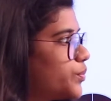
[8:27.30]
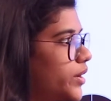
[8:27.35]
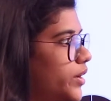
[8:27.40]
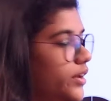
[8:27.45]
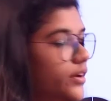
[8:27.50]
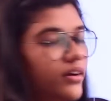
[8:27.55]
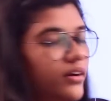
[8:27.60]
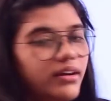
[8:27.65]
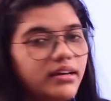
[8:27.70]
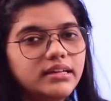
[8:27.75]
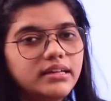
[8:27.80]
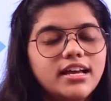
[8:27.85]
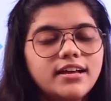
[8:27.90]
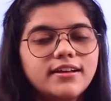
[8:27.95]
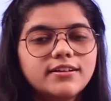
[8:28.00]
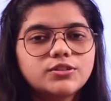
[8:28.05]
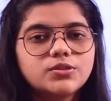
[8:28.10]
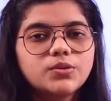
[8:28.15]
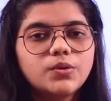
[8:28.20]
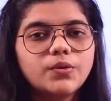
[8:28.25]
per year.
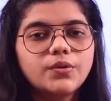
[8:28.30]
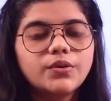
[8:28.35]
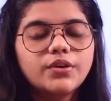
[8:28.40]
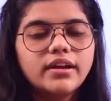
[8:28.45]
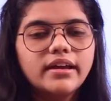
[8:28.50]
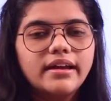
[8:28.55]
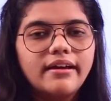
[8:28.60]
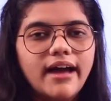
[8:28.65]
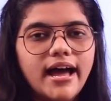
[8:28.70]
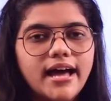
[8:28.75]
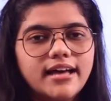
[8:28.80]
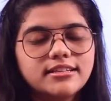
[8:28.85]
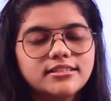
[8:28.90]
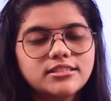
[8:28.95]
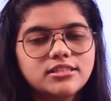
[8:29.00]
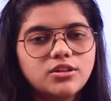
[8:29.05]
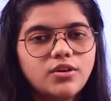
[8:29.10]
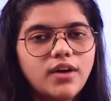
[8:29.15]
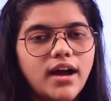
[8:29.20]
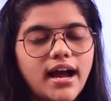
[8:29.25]
So
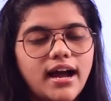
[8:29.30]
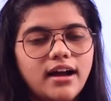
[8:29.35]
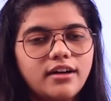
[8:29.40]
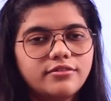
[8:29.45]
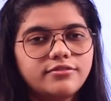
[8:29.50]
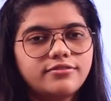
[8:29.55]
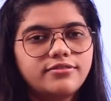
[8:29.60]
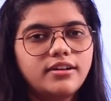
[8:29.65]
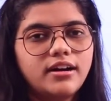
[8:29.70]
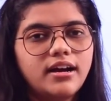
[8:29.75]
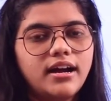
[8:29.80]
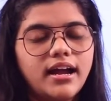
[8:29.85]
as you have,